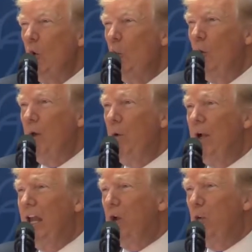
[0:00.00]
We will
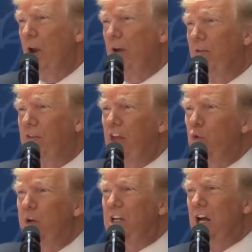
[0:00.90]
get rid of the
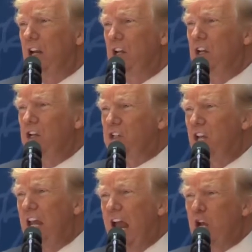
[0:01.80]

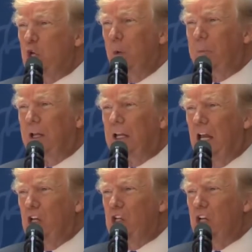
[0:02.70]
redundancy and
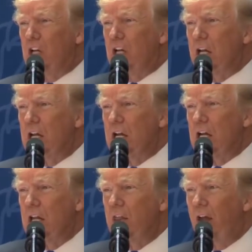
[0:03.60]
duplication
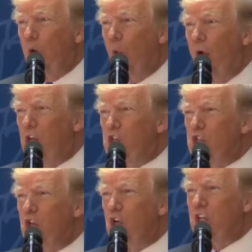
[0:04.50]
that
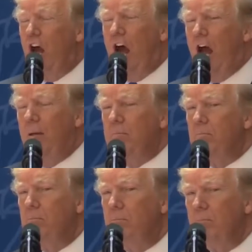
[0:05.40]
wastes your
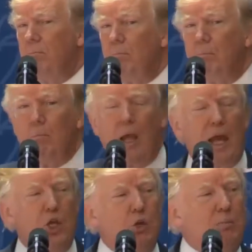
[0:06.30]
time
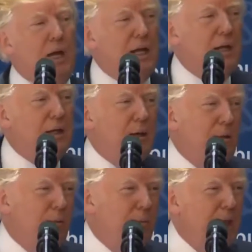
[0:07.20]
and your money.
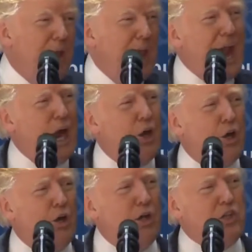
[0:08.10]
Our
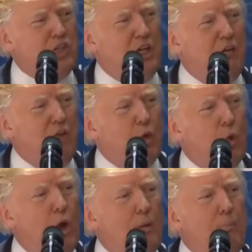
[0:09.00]
goal is to give you
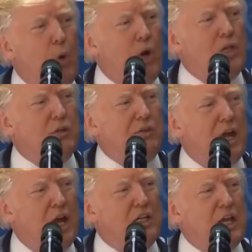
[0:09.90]
one point of
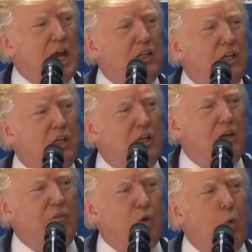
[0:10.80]
contact to
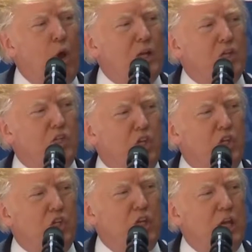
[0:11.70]
deliver one
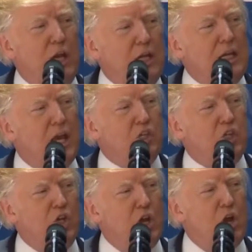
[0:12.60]
decision, yes
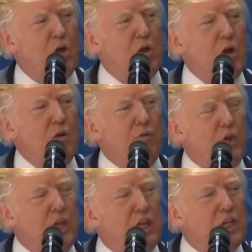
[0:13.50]
or no,
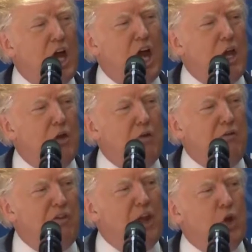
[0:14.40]
for the entire
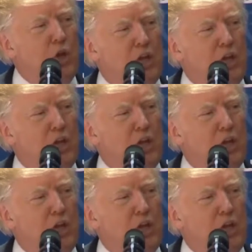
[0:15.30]
federal